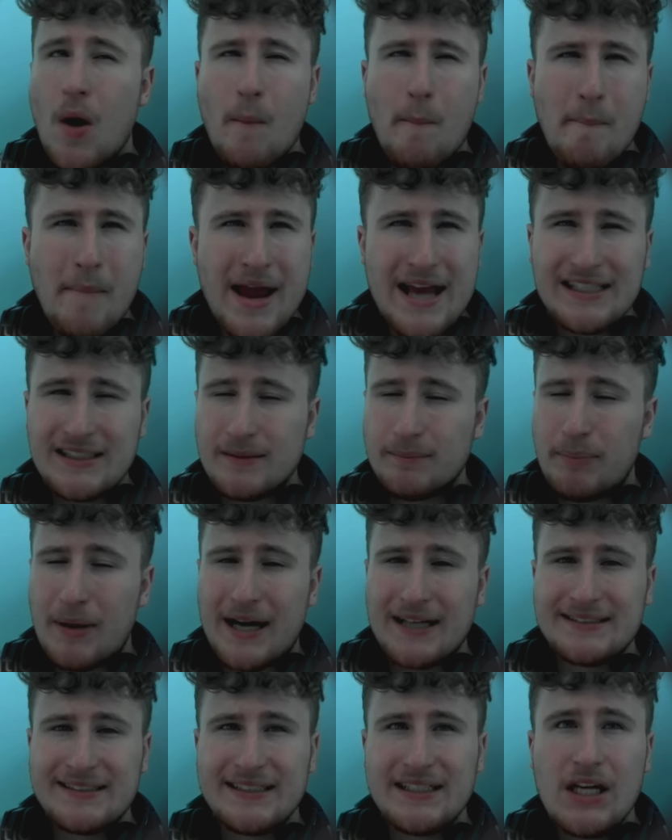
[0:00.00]
Amazing
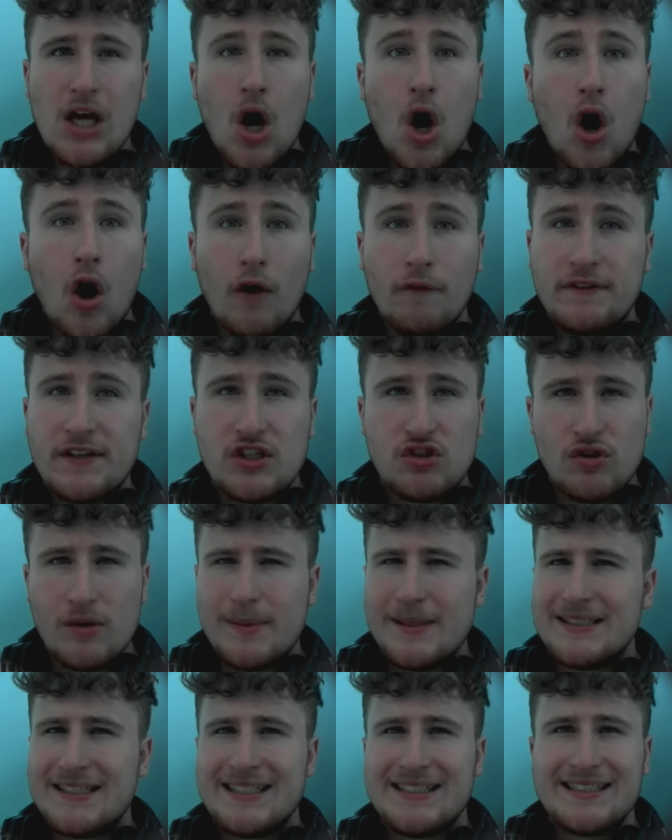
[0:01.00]
passing. Obviously,
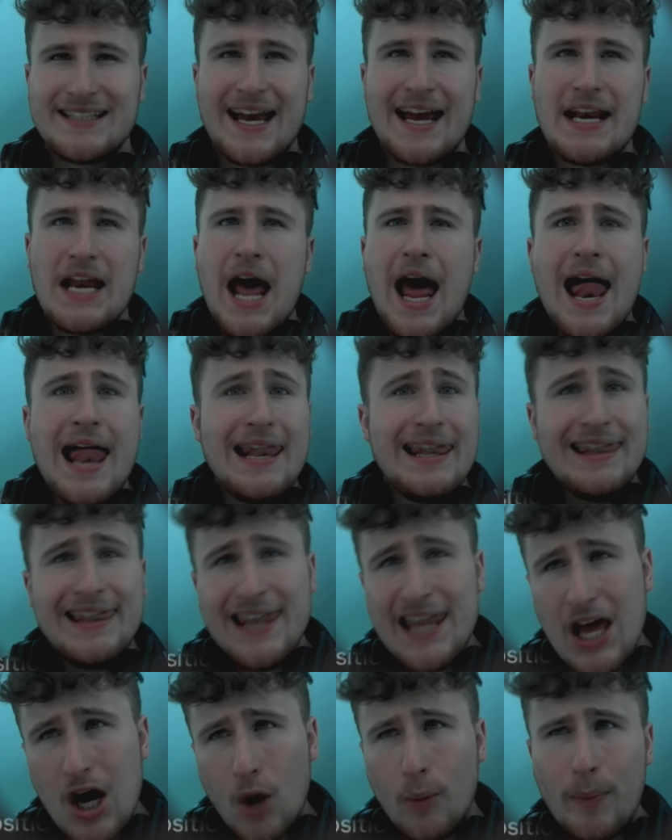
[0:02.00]
dribbling is insane. A
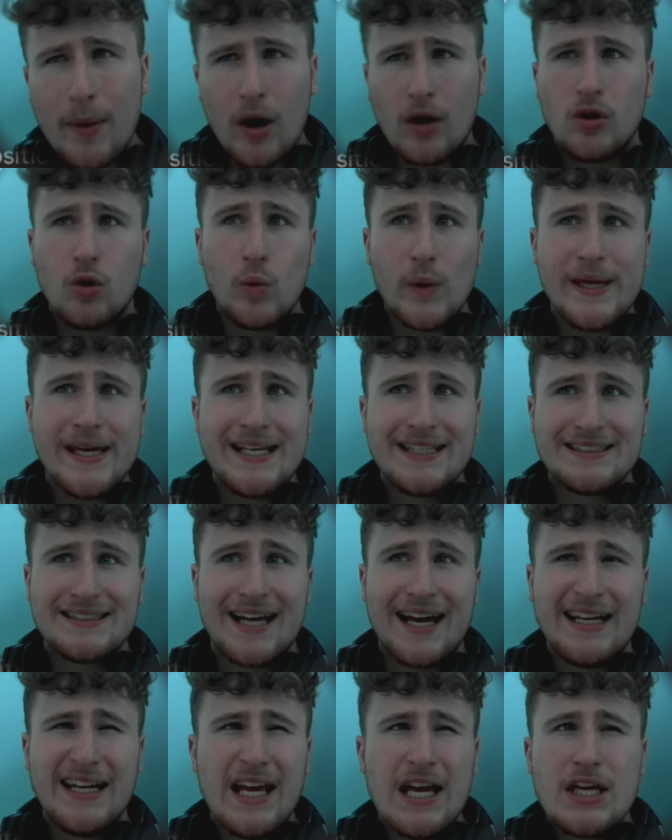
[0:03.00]
little bit on the weaker
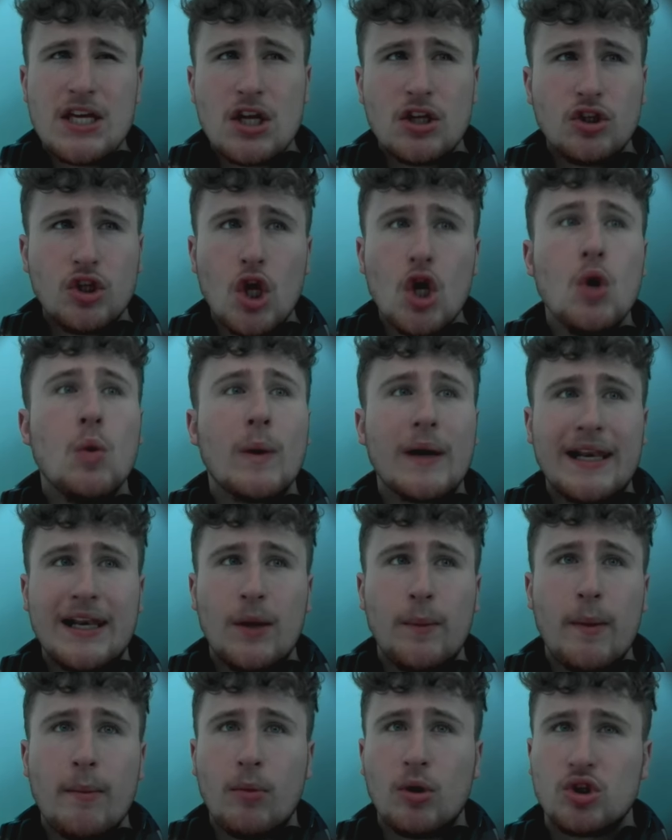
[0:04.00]
side. You do want a
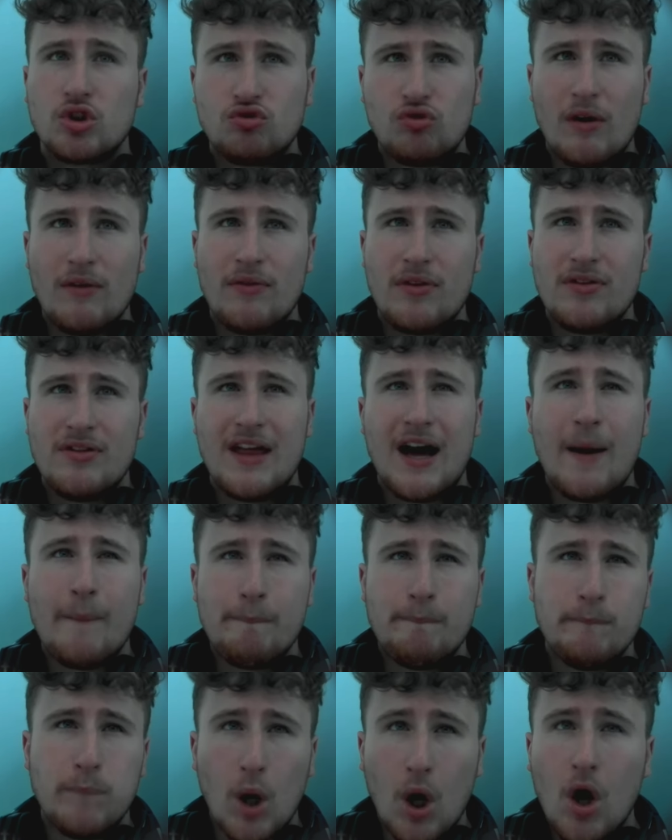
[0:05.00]
little bit more strength than that.
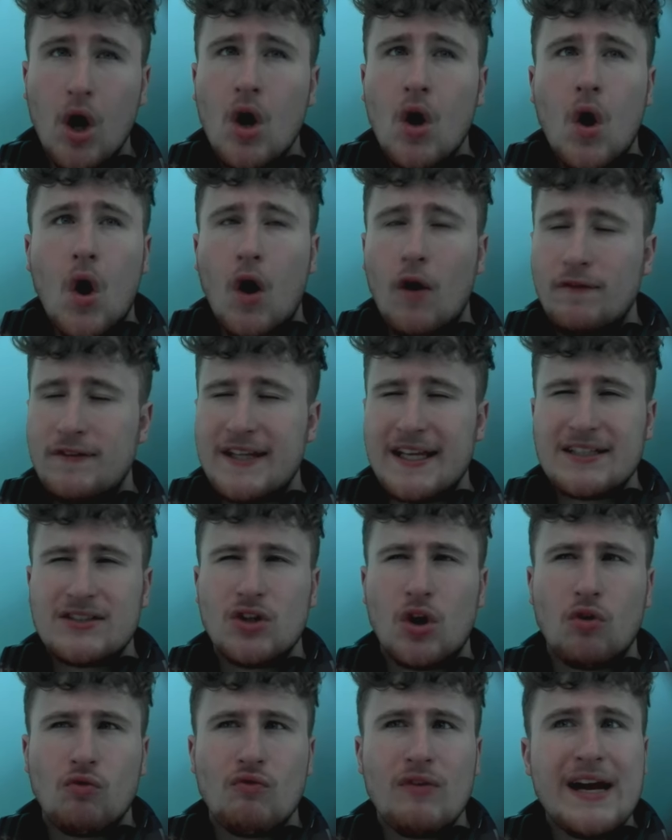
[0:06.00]
But obviously, that's
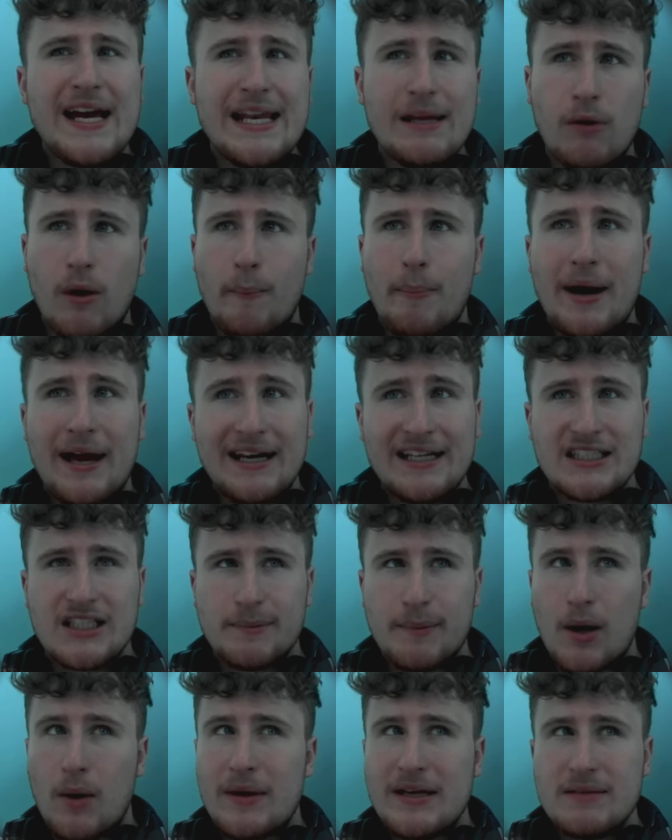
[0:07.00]
not really what Pelé's
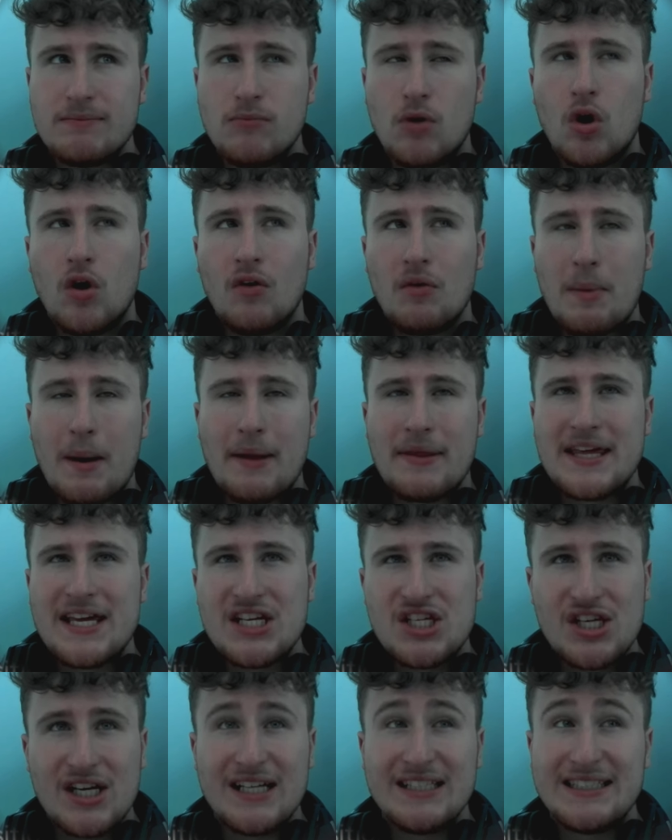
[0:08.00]
about. He's more about the
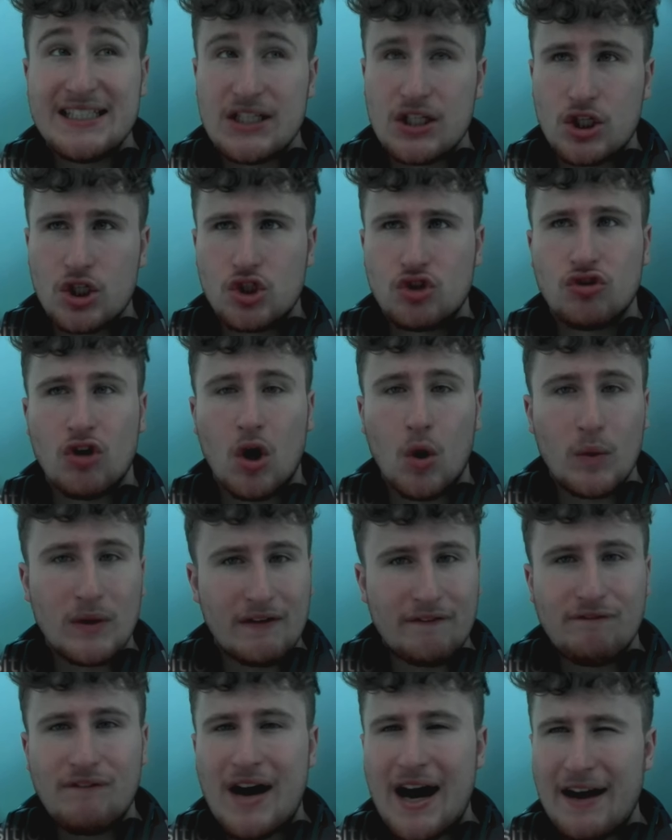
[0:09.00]
agility and the control with
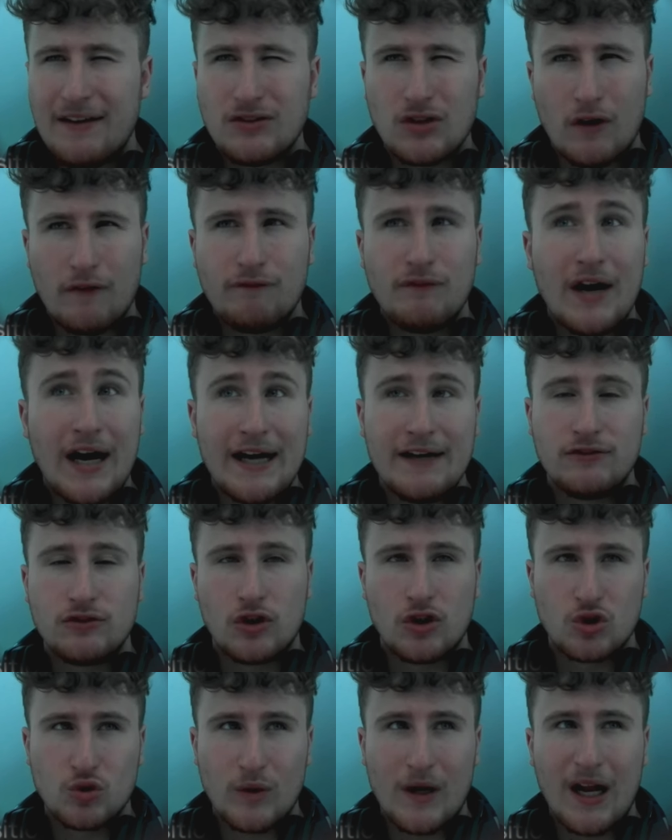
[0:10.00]
a 5-star,
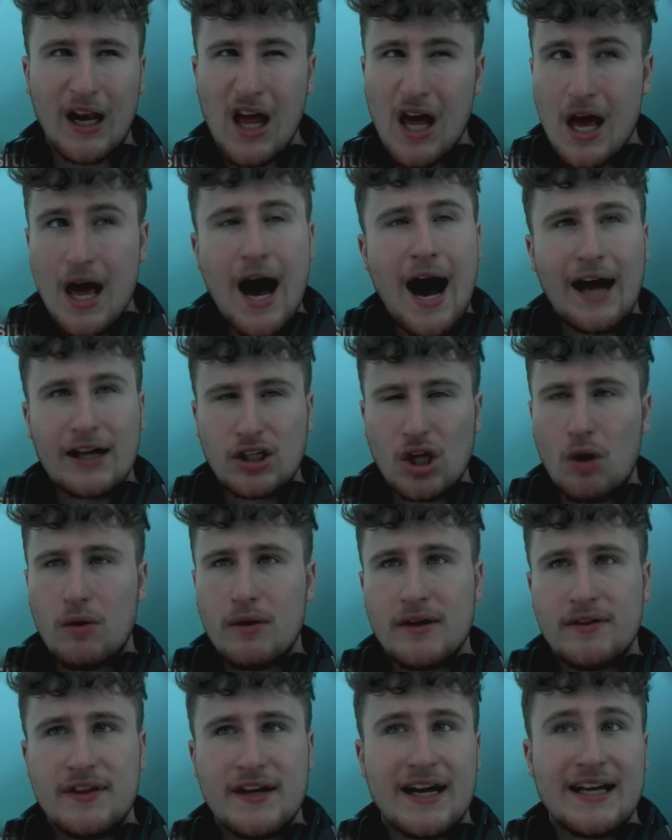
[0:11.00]
5-star as well. I don't
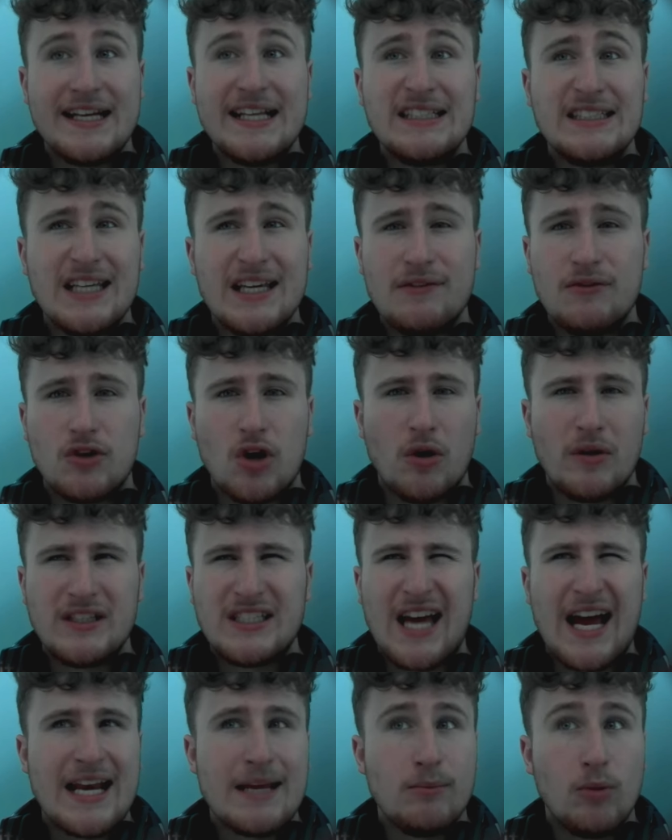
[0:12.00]
even think I need to even go
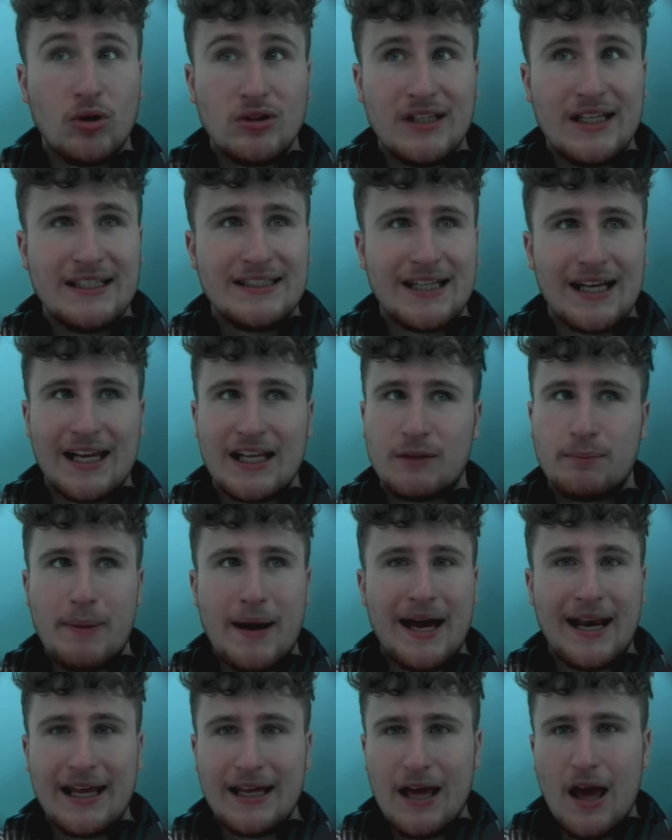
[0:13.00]
into any more detail. It's
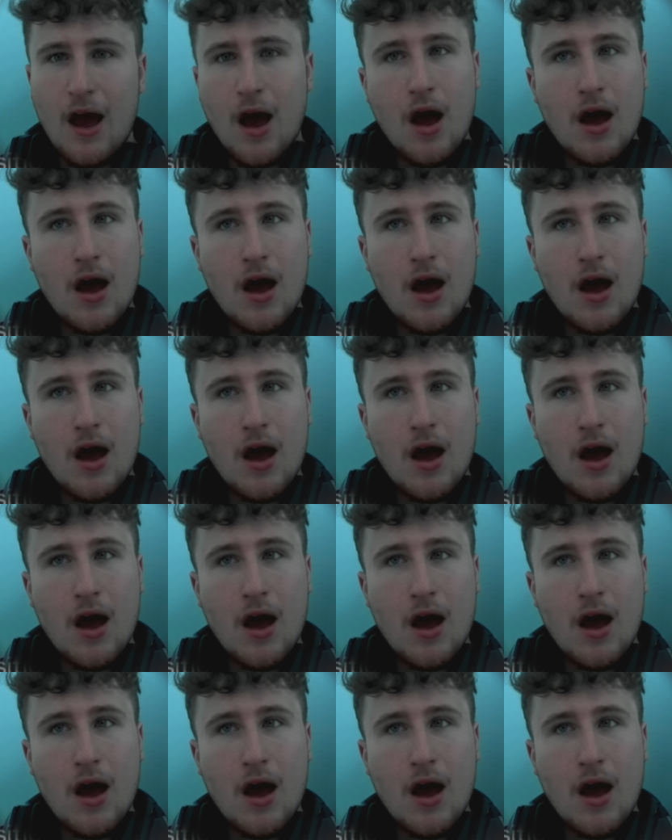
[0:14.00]
Pelé.